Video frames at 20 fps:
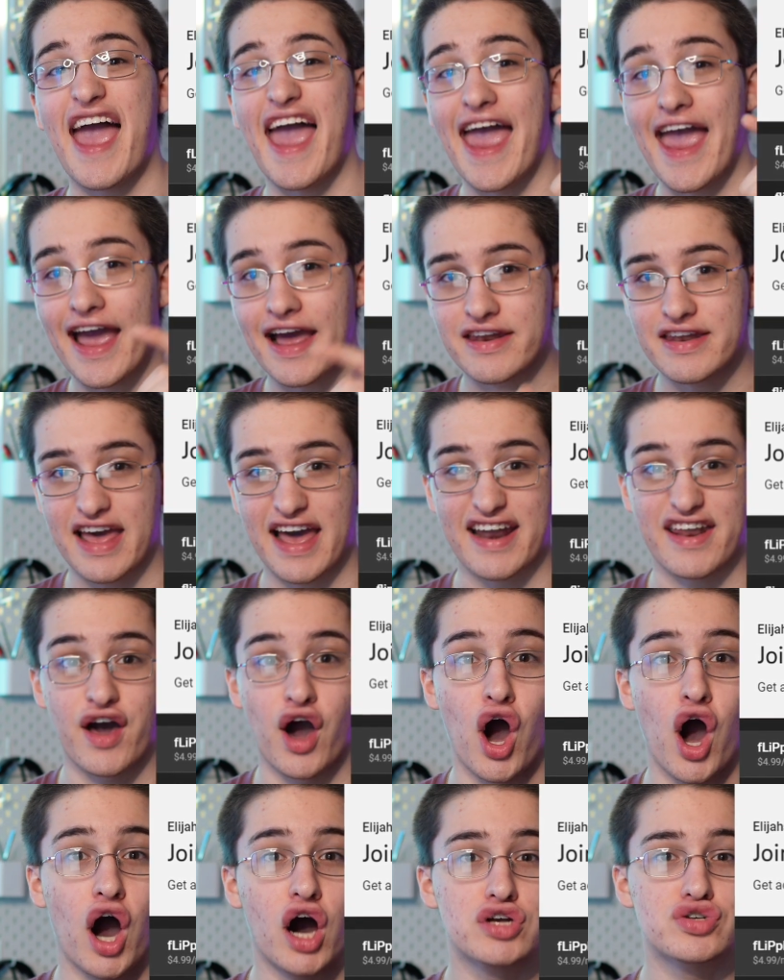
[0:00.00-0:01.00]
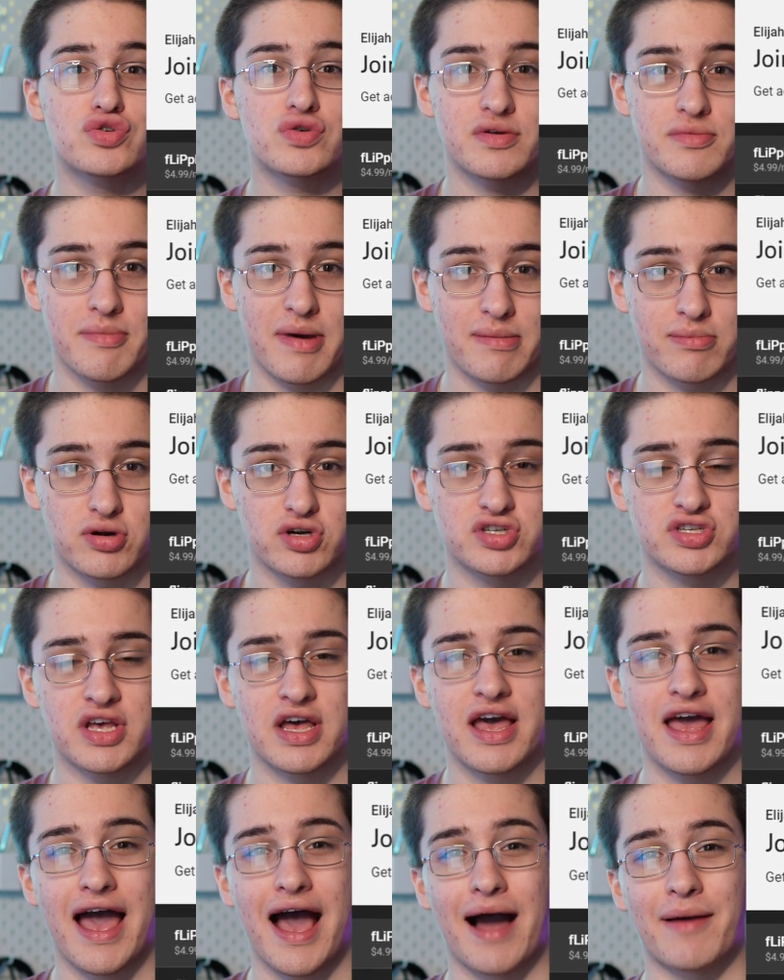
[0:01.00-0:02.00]
And at one hundred members,
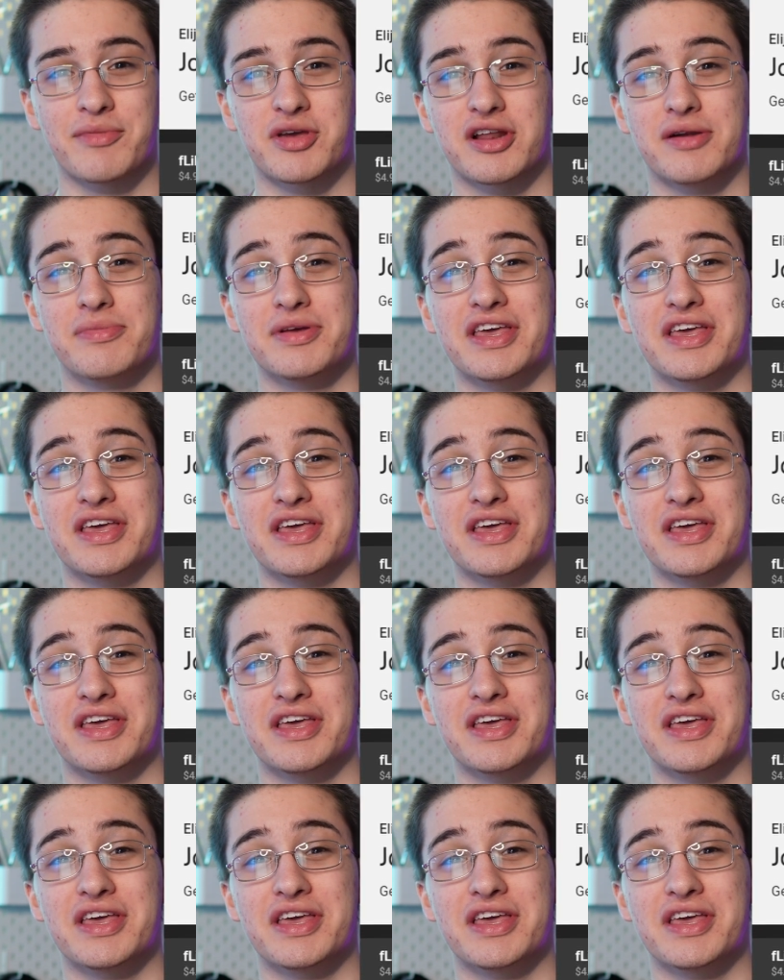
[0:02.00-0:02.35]
I'm gonna